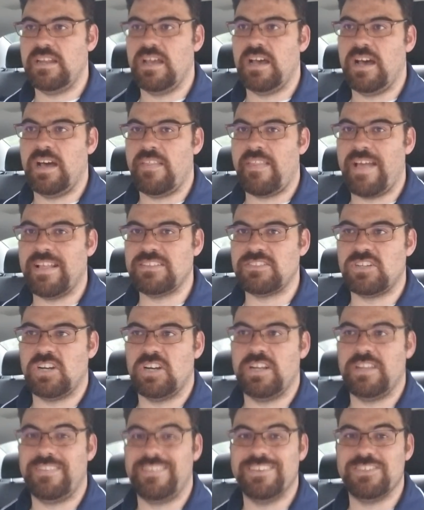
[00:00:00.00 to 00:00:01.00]
Uh, that
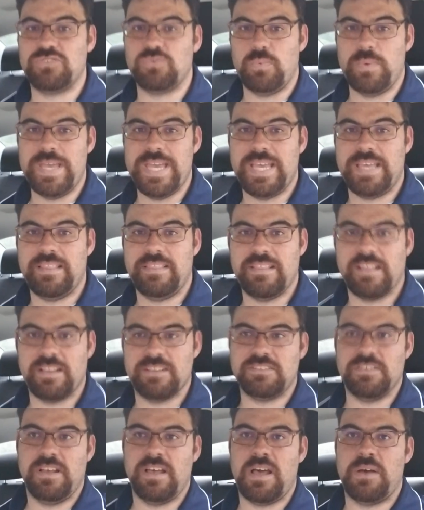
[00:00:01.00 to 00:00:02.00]
started this week.
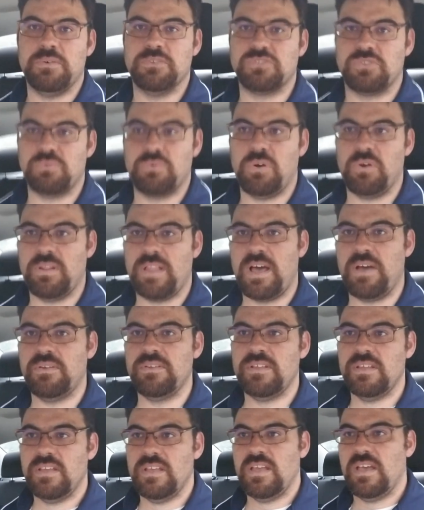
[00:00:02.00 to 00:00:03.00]
That's that was the rollout.
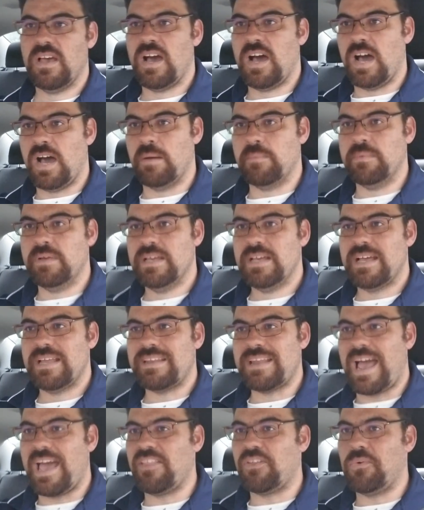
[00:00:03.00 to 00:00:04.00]
Um,
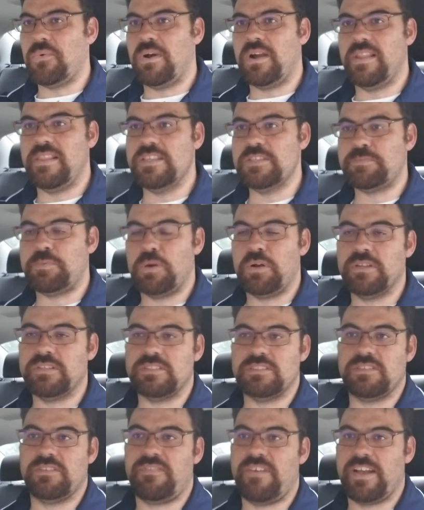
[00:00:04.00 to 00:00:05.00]
neither one of these
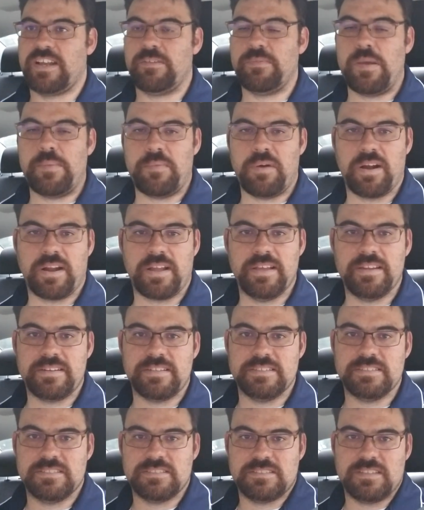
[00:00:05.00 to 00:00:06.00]
bonuses affect my market
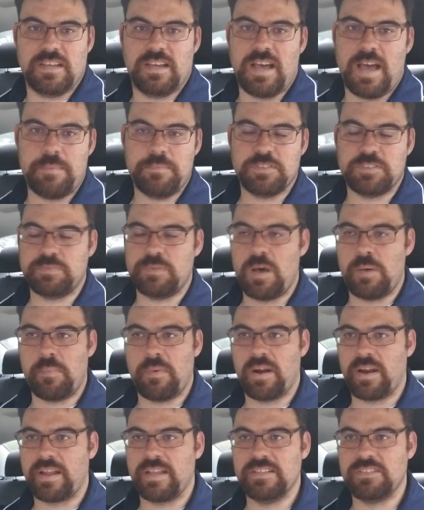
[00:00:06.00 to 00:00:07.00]
because uh, I'm a small
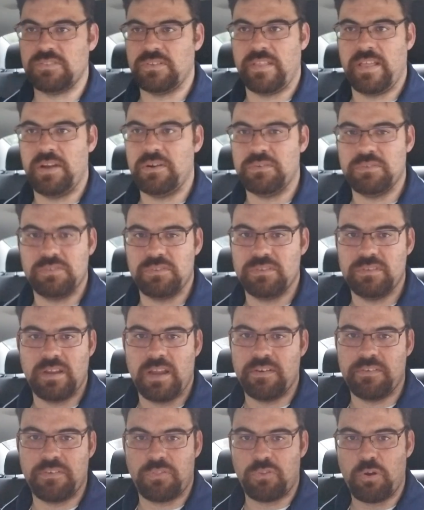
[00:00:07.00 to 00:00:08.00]
market, so they don't
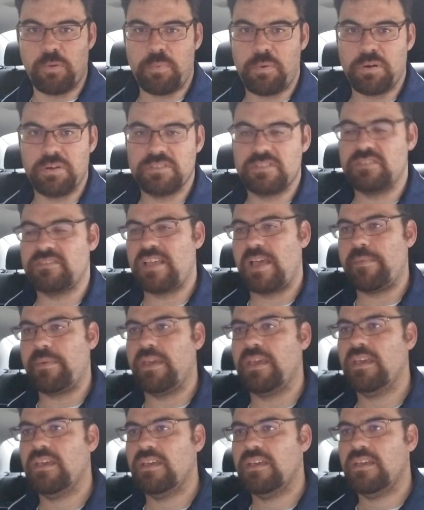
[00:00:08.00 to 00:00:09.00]
ever throw bonuses at
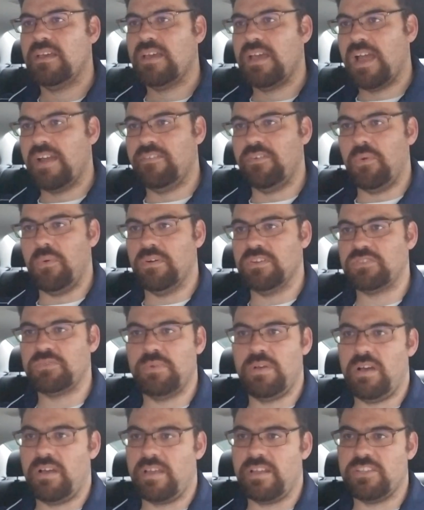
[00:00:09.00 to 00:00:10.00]
me. Every once in a
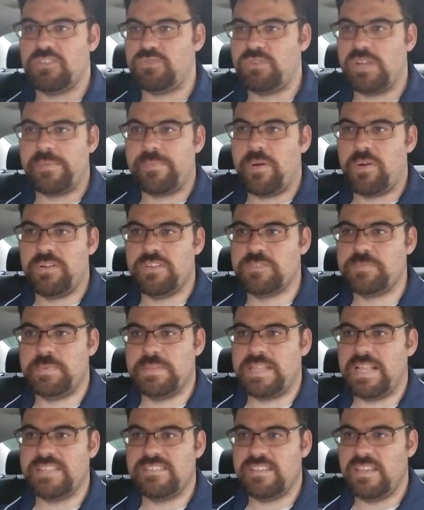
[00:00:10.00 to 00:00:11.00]
while, I get a streak bonus, but
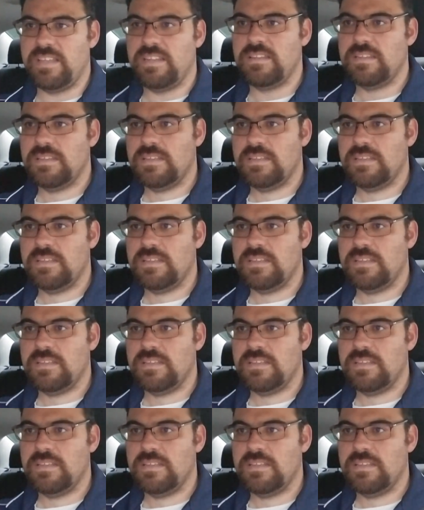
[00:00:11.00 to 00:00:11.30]
that's it.